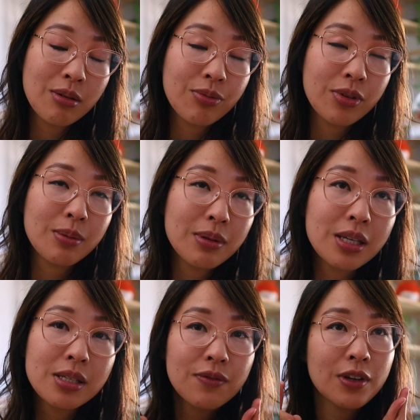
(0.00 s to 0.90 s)
Hopefully,
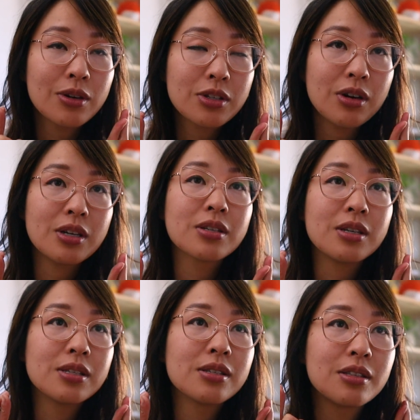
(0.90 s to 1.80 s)
please, fingers crossed,
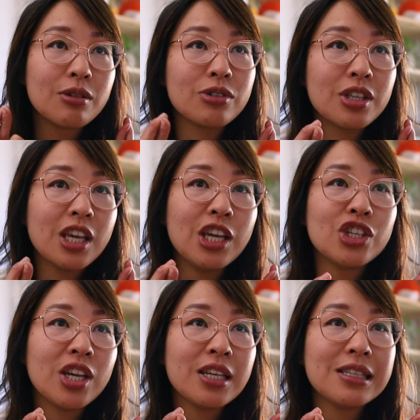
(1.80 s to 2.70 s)
because those are the
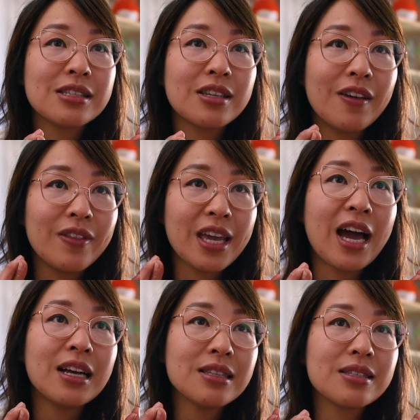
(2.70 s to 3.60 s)
keychains of the
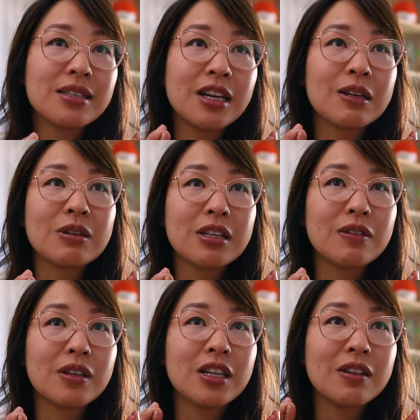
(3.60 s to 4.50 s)
cats, and I really,
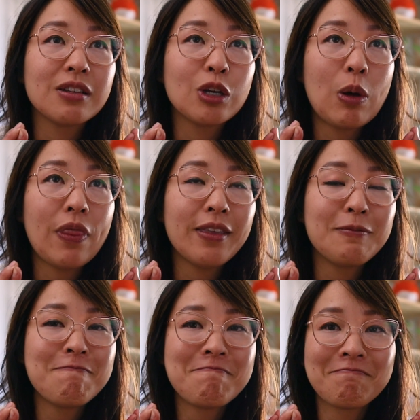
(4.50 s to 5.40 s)
really, really want
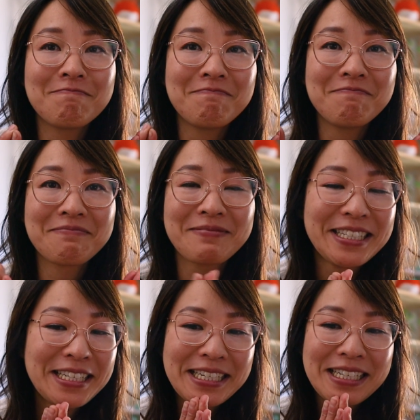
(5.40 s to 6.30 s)
them
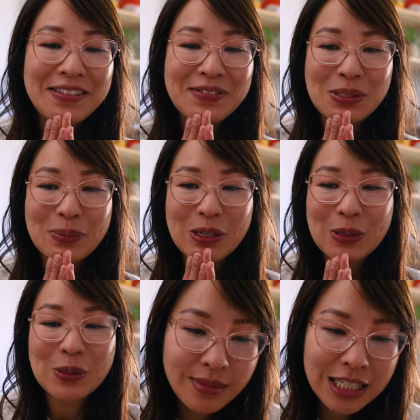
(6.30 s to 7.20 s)
for
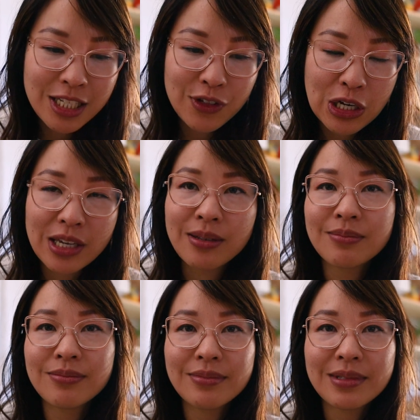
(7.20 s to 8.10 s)
tomorrow. That's enough talking.
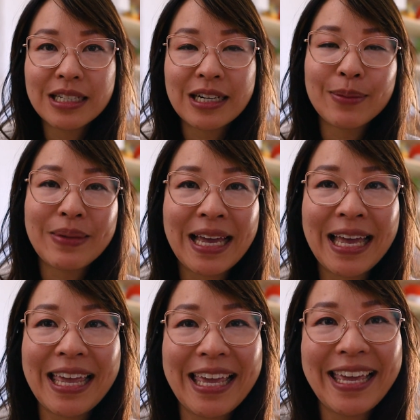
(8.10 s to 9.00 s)
All right,
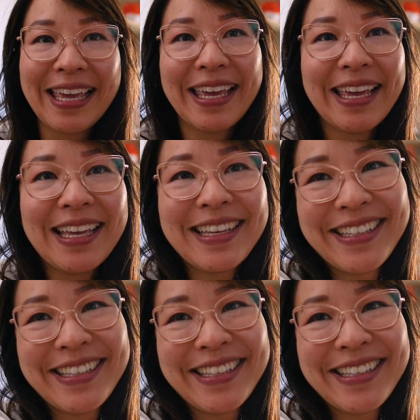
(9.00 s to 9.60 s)
bye.